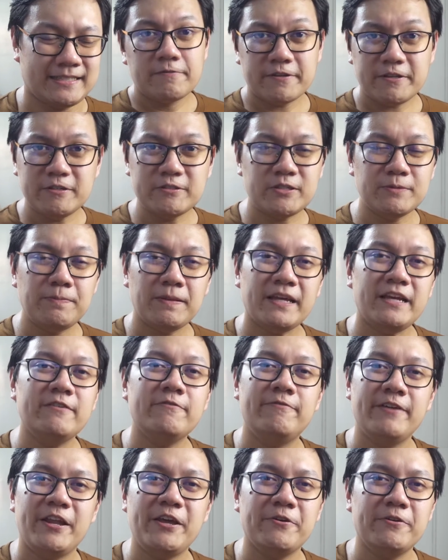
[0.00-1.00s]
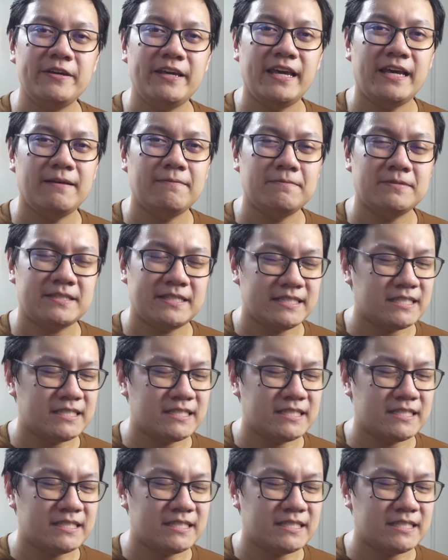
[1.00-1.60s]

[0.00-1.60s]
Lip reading: For those who play video games,